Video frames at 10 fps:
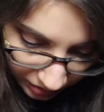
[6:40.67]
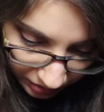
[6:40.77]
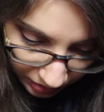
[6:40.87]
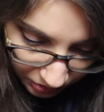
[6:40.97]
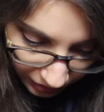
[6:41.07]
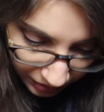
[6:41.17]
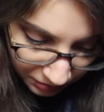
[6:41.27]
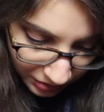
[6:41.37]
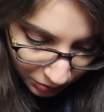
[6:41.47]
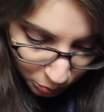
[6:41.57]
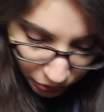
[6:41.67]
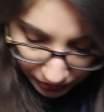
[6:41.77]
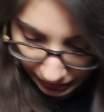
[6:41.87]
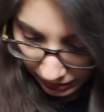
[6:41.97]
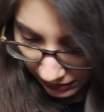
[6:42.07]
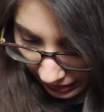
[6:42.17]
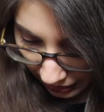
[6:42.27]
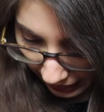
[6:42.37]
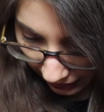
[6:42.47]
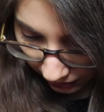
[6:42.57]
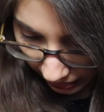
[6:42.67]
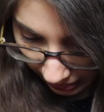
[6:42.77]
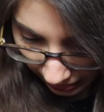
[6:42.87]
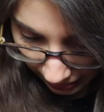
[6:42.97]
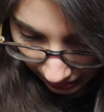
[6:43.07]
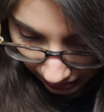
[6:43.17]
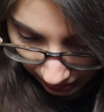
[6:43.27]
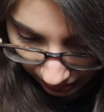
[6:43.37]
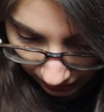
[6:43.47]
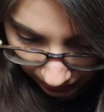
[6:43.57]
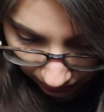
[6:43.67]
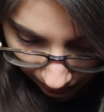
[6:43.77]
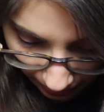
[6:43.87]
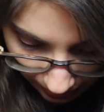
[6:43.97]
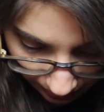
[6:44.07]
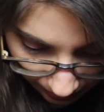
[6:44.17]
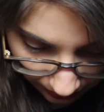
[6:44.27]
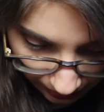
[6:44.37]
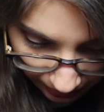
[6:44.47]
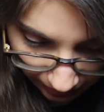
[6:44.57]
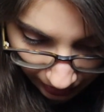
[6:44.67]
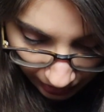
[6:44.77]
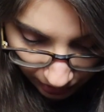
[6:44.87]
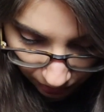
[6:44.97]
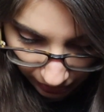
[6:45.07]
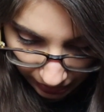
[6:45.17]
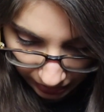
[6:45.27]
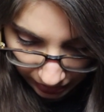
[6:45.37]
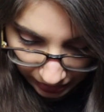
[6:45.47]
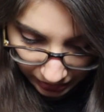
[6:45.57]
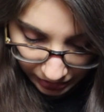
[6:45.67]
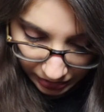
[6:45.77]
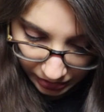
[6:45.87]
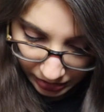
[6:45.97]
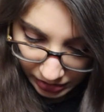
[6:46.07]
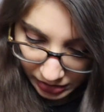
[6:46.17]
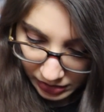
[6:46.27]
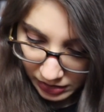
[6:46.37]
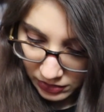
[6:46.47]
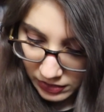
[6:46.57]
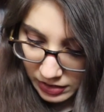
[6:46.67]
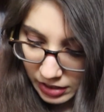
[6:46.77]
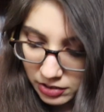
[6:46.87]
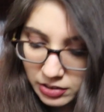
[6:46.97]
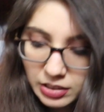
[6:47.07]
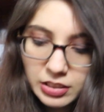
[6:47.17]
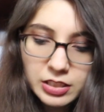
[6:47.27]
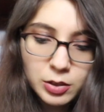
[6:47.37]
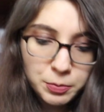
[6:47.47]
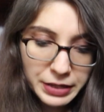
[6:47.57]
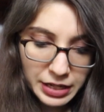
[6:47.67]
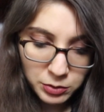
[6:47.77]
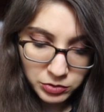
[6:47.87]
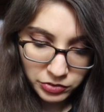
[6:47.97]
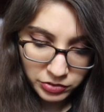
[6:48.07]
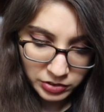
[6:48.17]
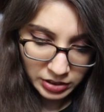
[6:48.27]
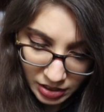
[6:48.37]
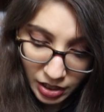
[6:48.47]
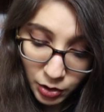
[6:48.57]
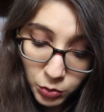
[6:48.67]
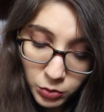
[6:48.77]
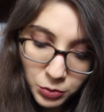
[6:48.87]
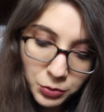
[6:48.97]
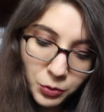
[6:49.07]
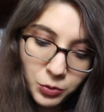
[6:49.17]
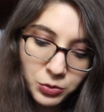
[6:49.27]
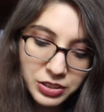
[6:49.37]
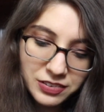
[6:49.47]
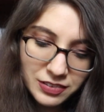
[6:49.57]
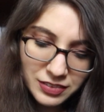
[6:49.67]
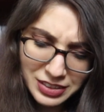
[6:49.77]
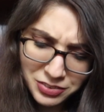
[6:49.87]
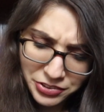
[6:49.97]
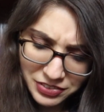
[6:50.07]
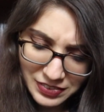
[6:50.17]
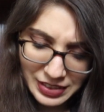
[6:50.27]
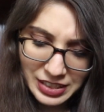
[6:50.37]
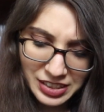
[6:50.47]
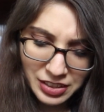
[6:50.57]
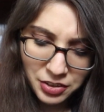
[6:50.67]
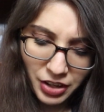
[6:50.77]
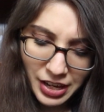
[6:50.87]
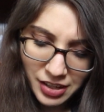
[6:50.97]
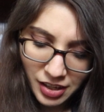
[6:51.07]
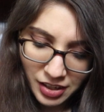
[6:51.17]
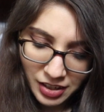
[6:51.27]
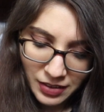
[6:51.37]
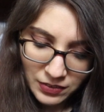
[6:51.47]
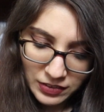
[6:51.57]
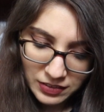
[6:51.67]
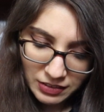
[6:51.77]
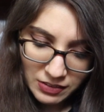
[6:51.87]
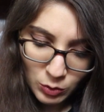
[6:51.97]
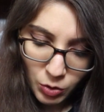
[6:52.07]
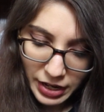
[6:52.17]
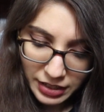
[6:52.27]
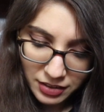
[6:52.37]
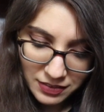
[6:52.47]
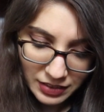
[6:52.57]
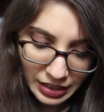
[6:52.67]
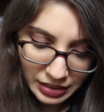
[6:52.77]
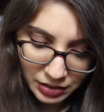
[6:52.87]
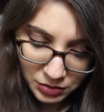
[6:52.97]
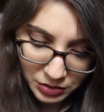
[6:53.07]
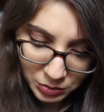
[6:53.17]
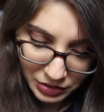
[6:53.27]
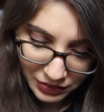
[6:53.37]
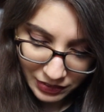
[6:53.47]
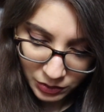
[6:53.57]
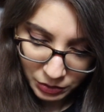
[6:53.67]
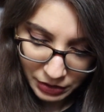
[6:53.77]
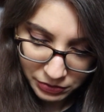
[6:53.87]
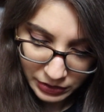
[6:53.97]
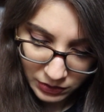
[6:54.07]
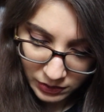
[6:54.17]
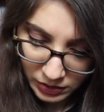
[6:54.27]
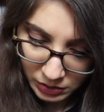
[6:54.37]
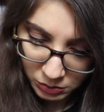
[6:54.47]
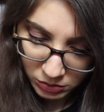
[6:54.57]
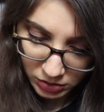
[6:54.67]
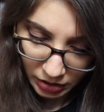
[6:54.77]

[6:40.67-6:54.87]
There's more things in here actually. There's actually a lot of things in here. Okay. There's another little pouch. Oh, this is interesting. Okay. So this is The Wilds. Again, I don't know what this is a reference to,